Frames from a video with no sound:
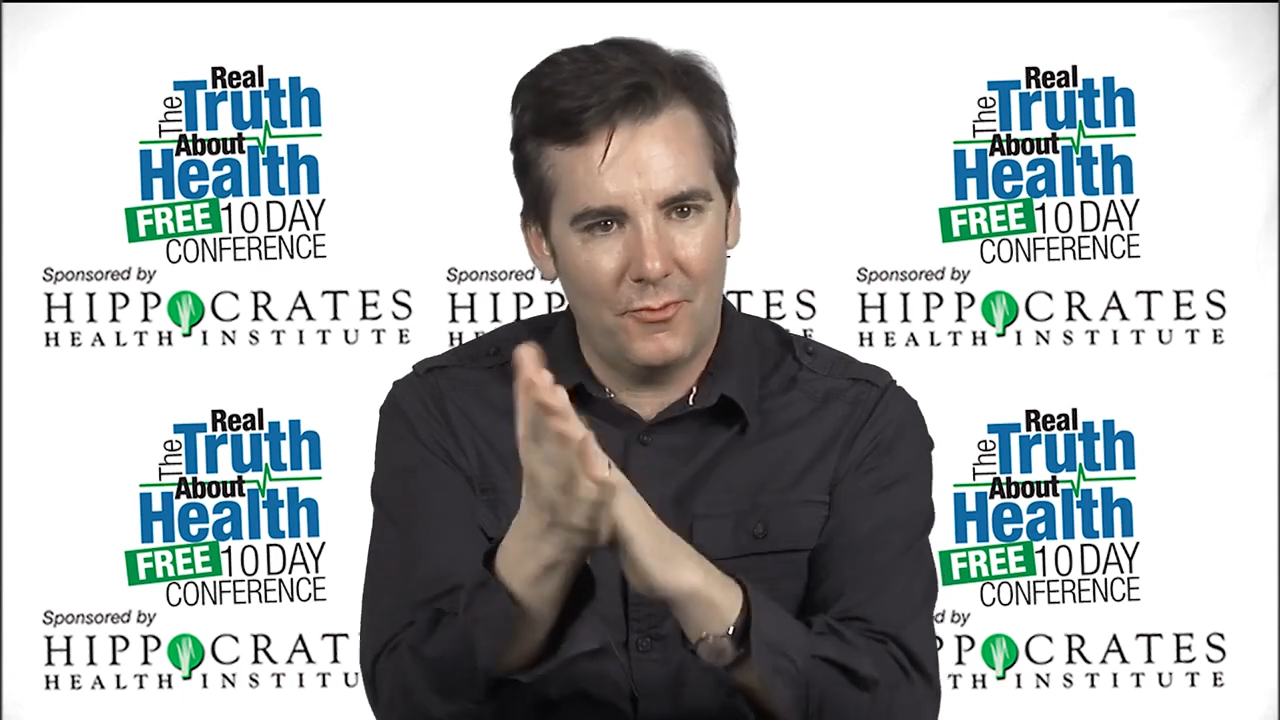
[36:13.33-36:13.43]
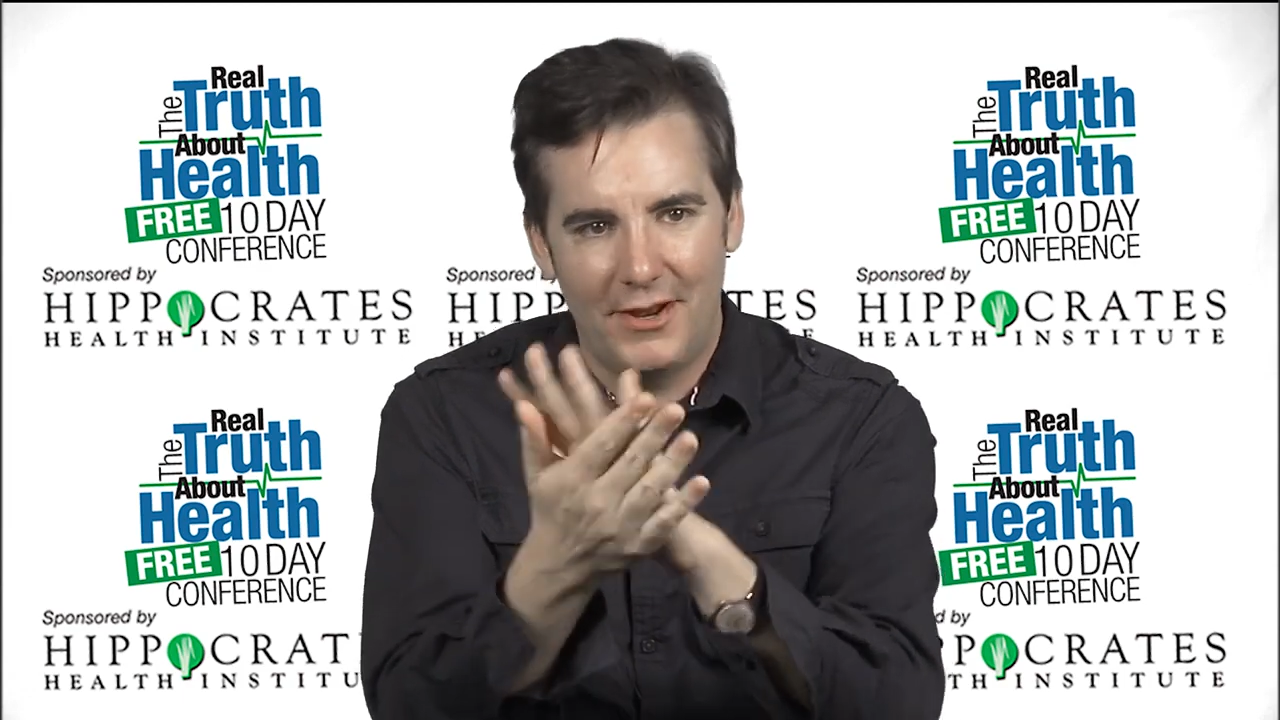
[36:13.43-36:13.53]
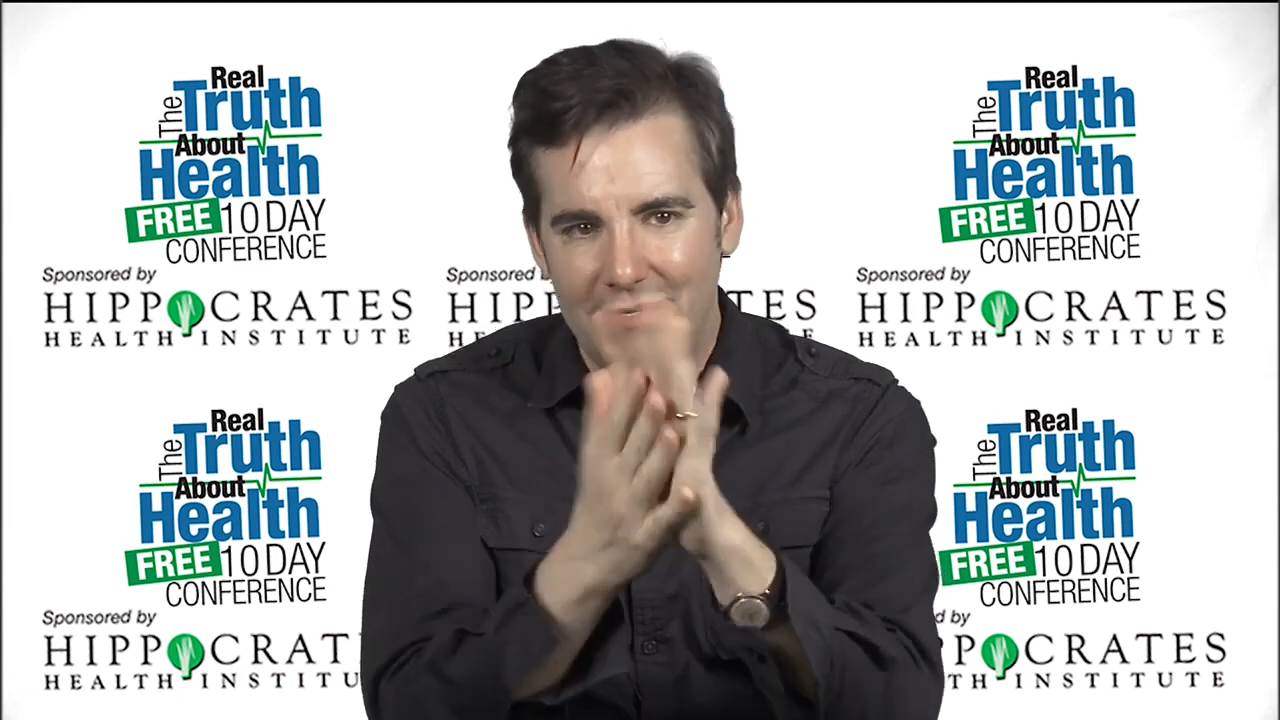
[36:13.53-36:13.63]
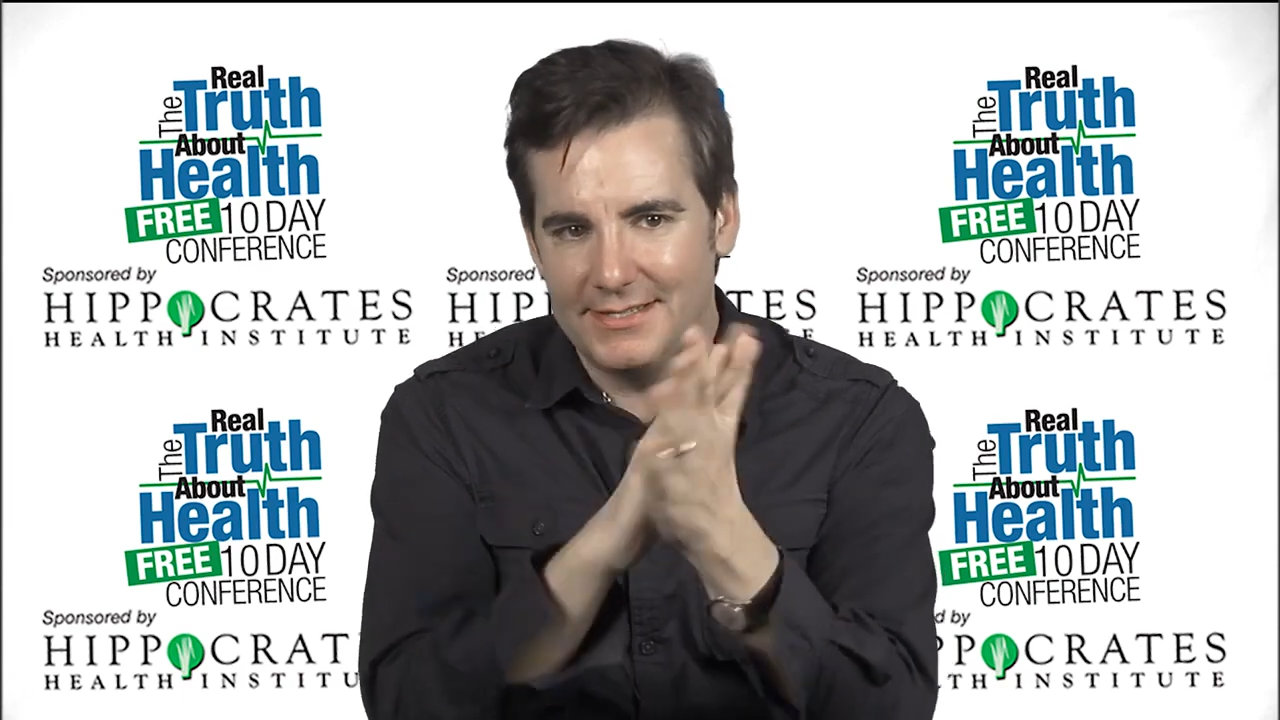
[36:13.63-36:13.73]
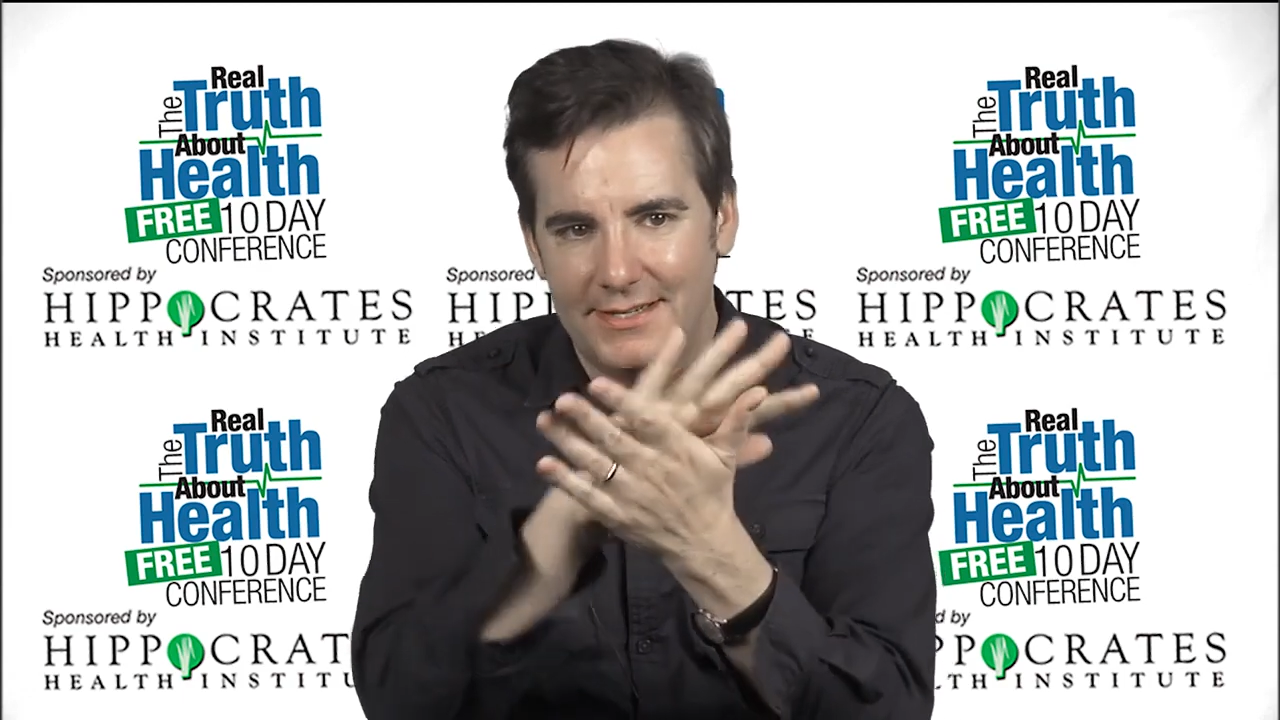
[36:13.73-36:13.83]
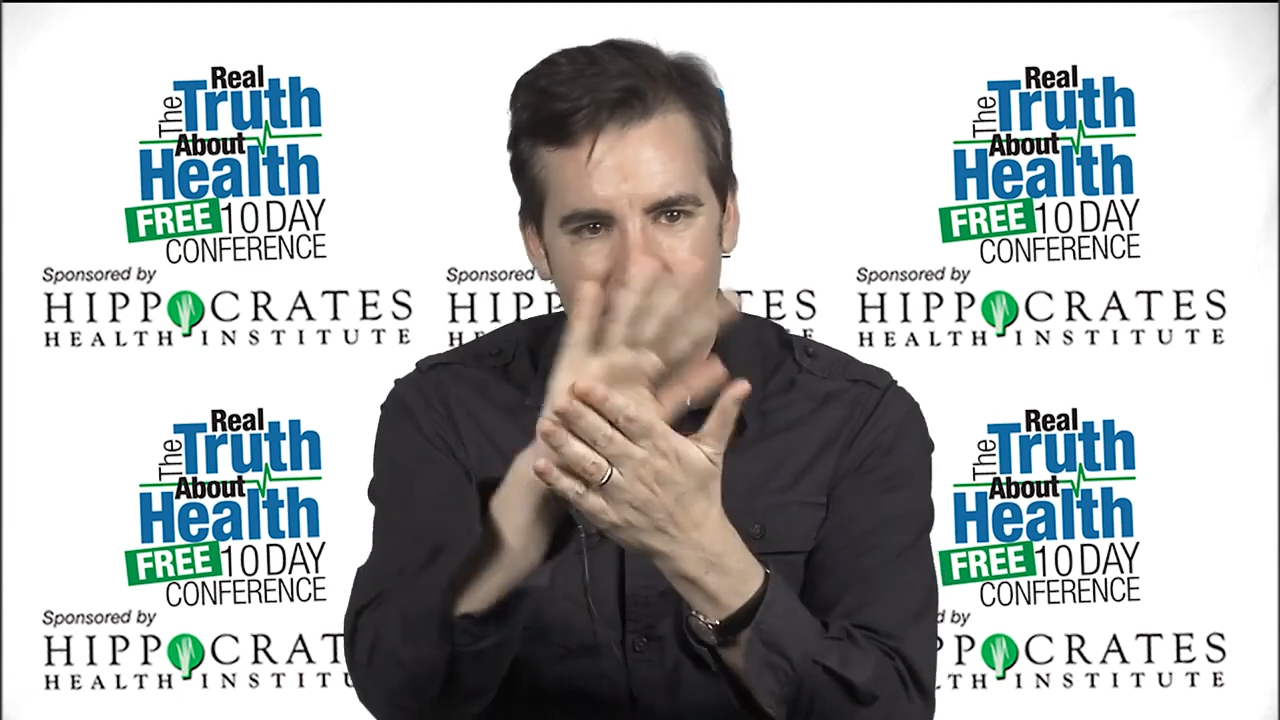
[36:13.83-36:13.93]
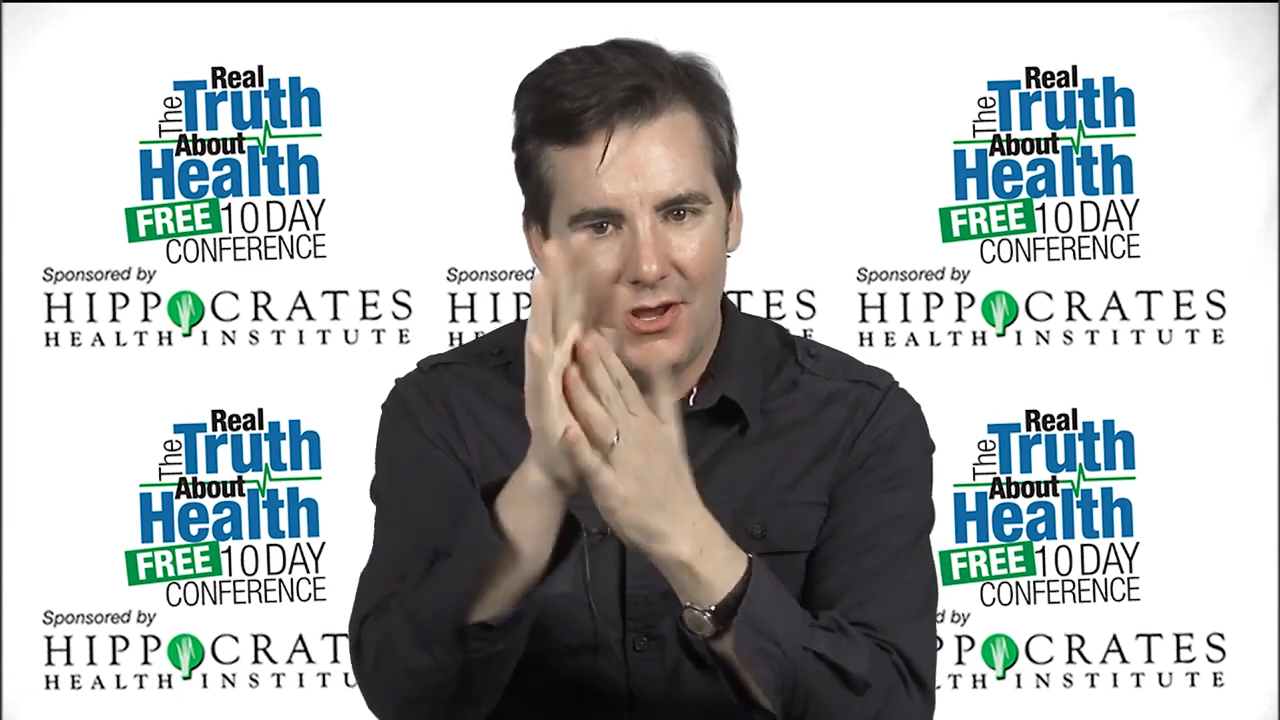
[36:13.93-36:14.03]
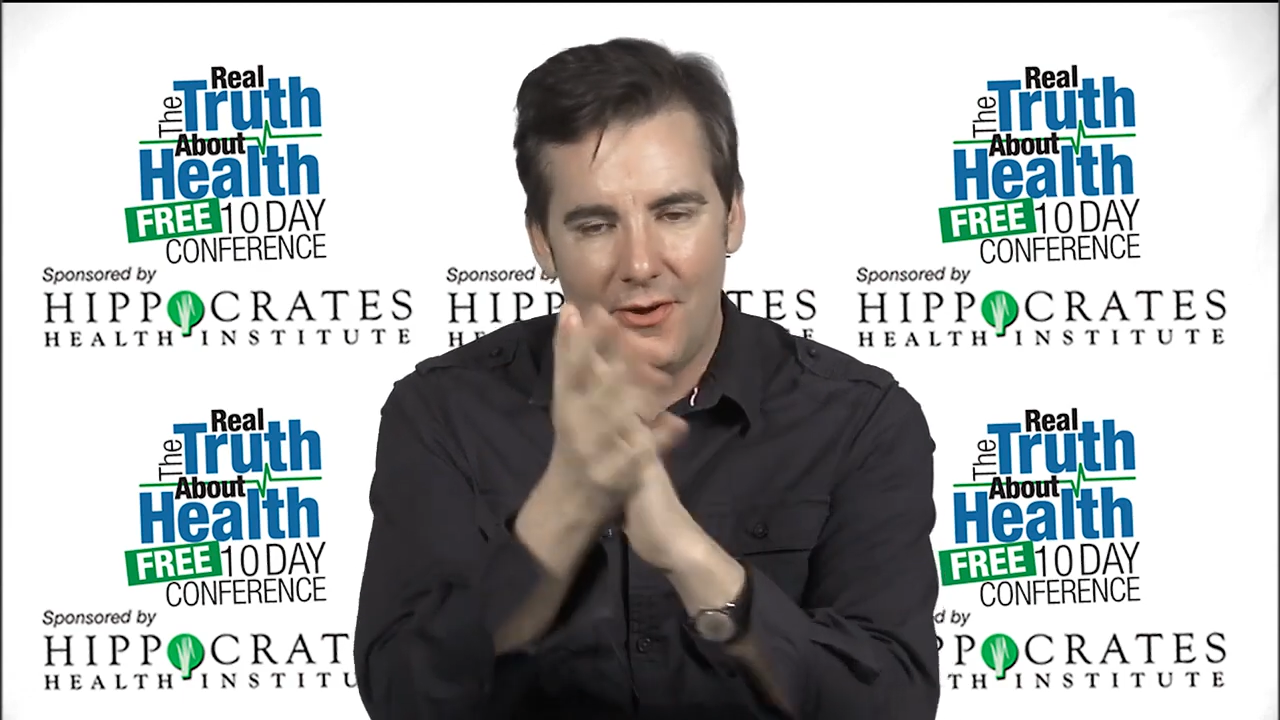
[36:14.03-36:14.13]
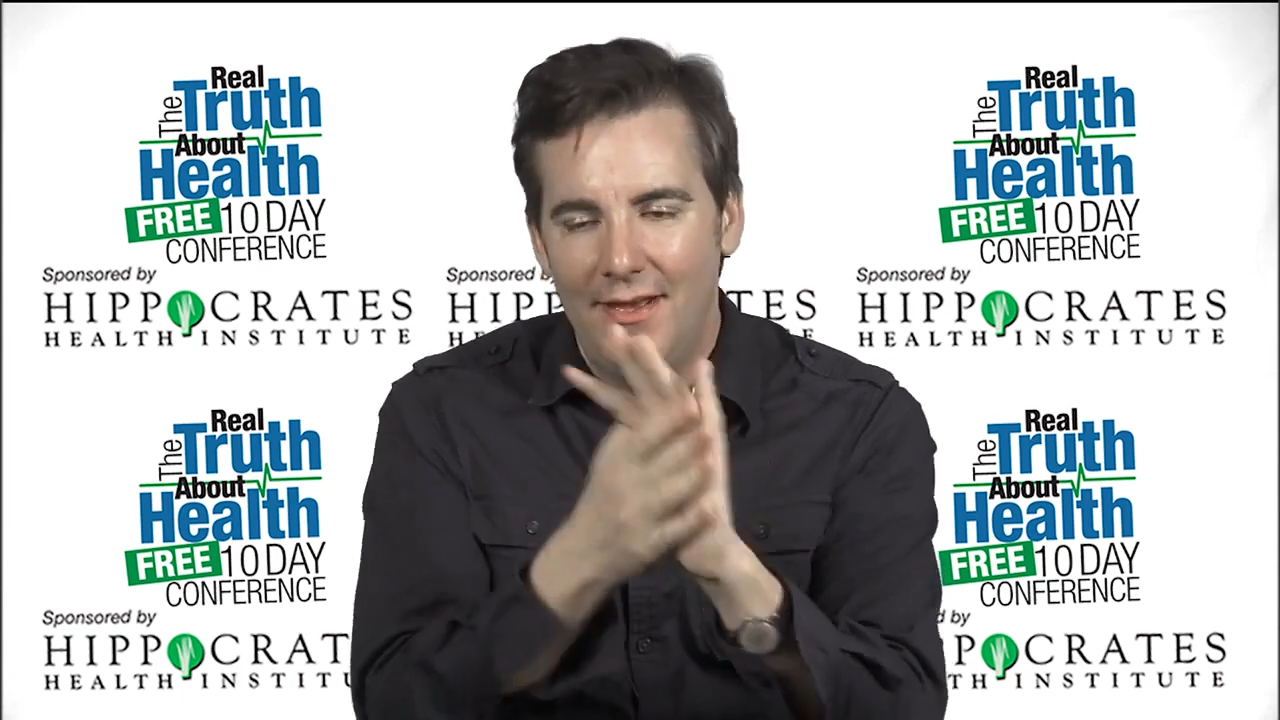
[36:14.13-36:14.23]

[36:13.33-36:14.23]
print, and